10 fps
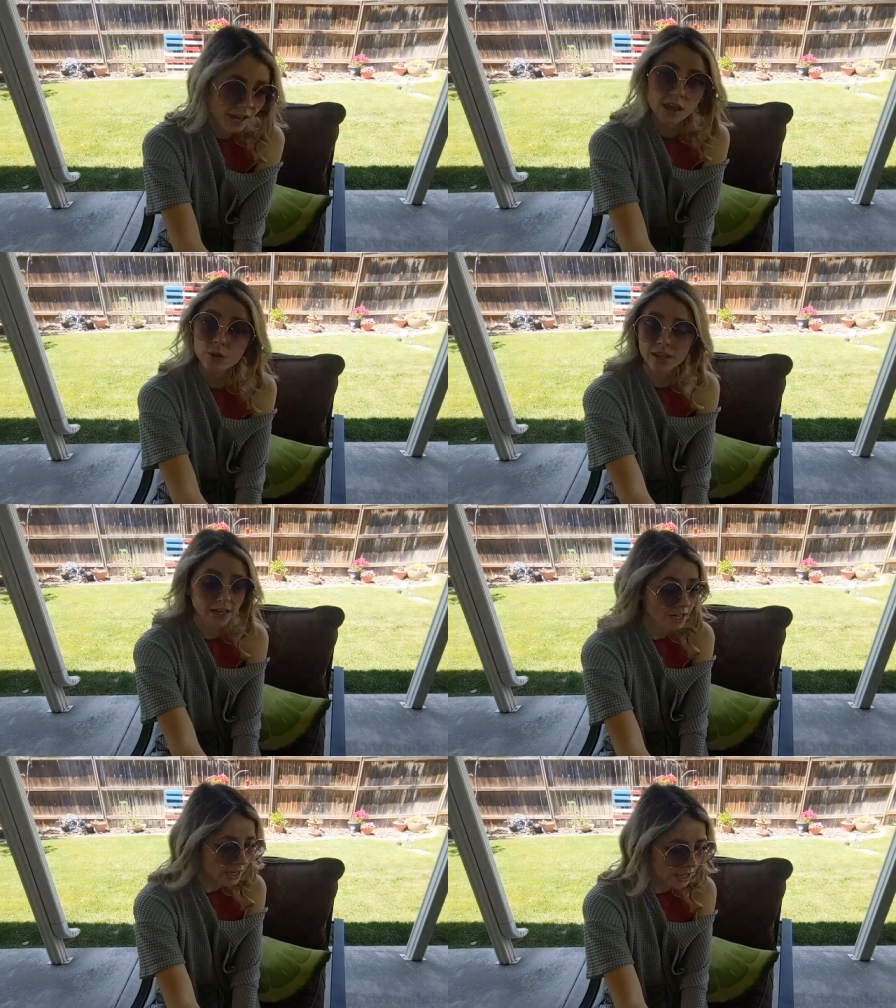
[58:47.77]
Hello,
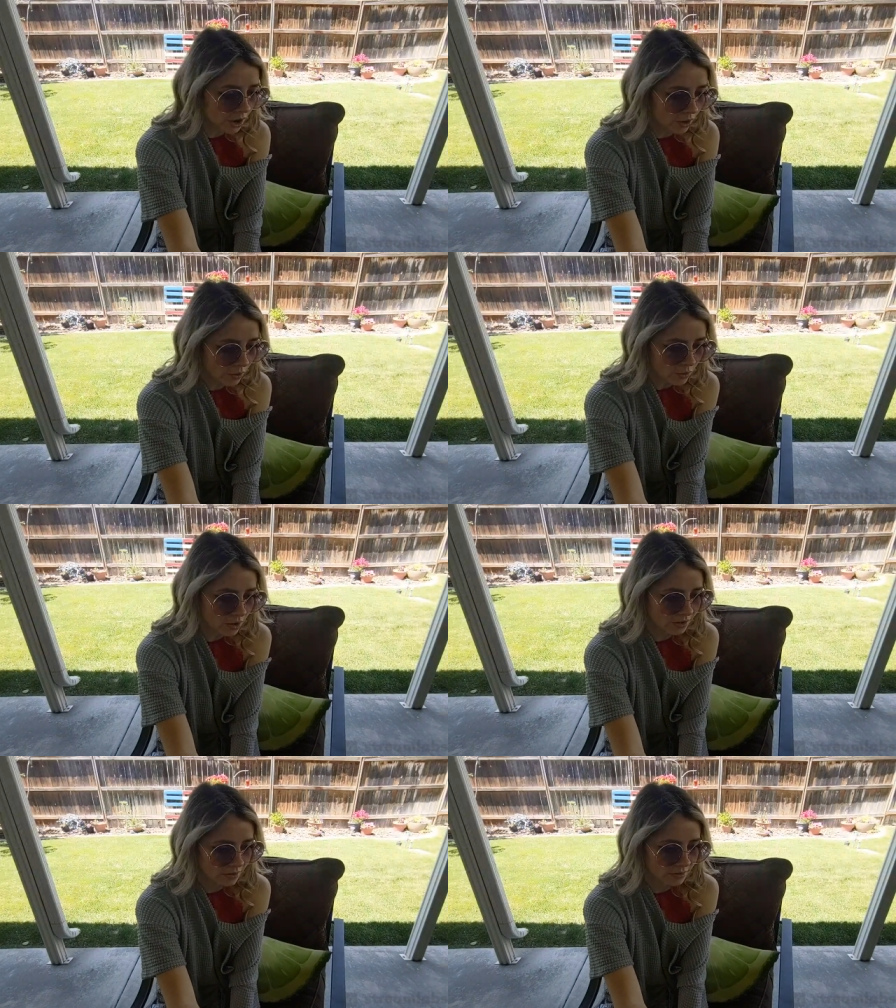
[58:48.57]
Kid Indigo.
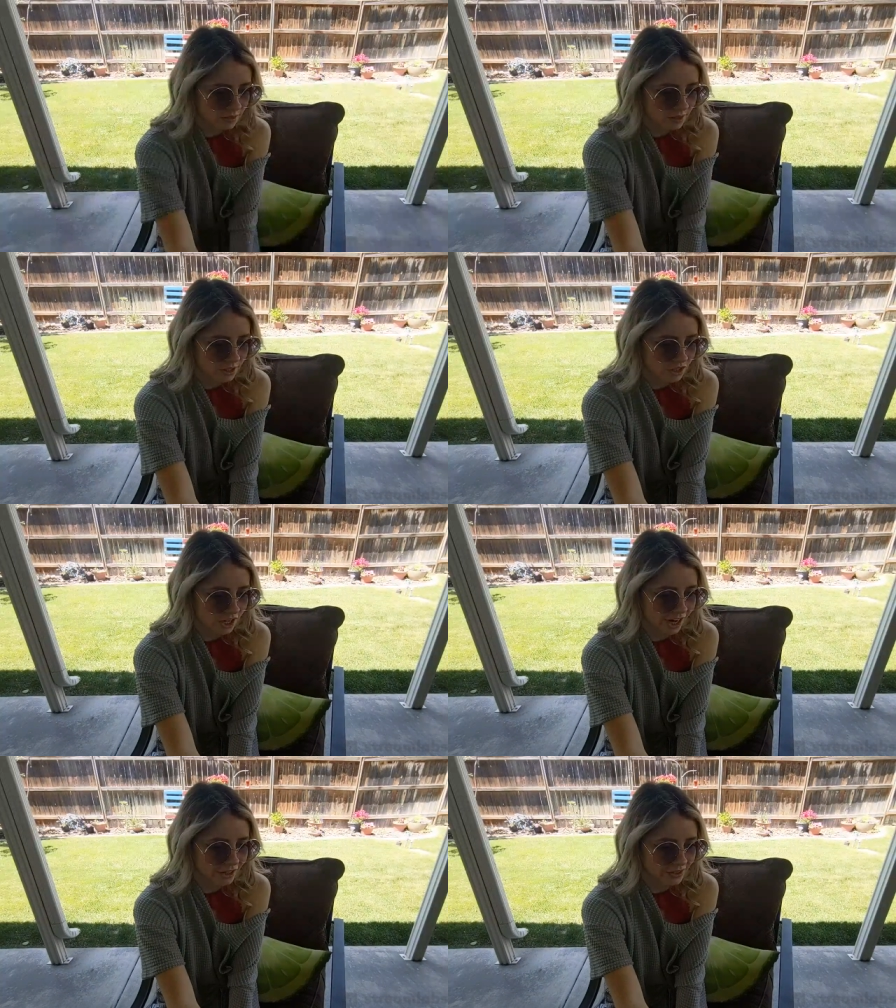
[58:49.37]

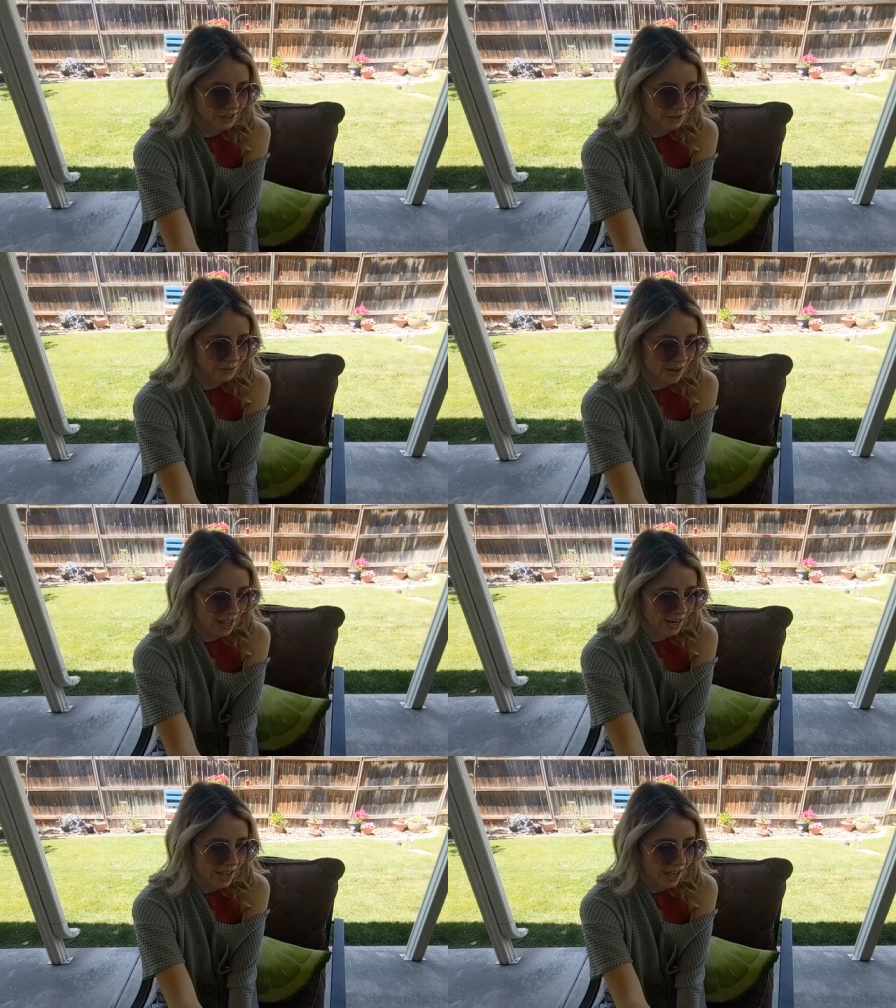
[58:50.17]
Dye your hair
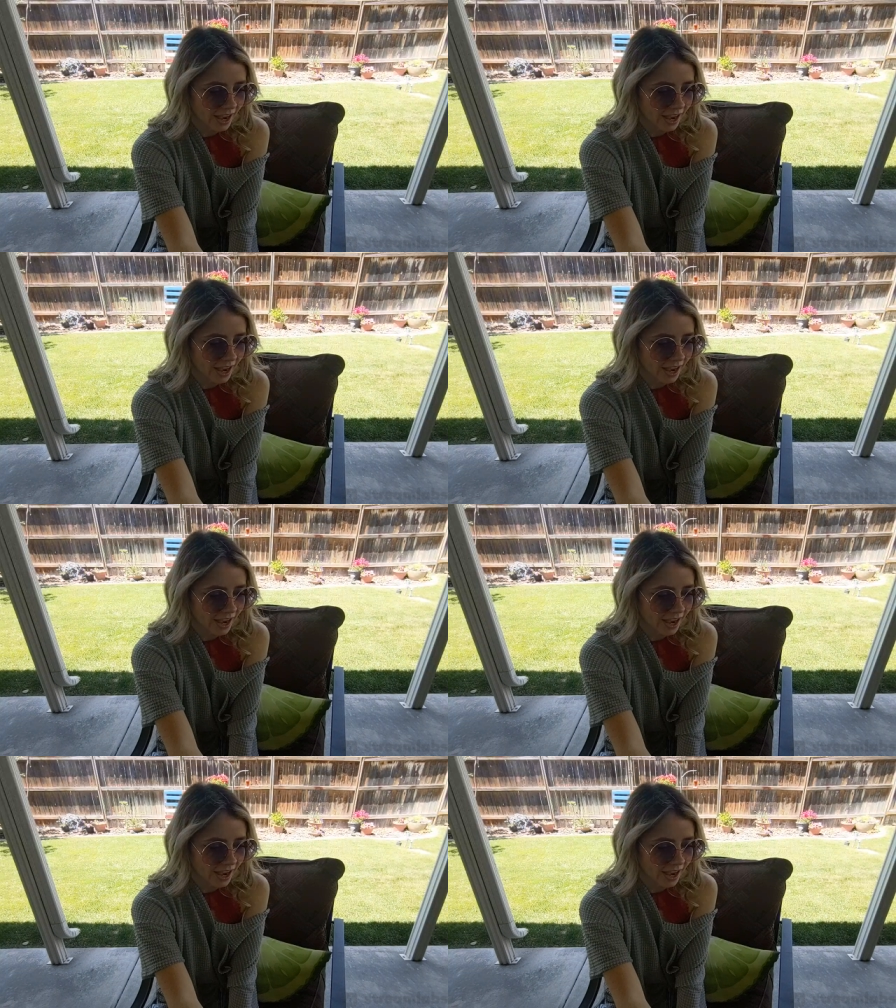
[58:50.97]
red.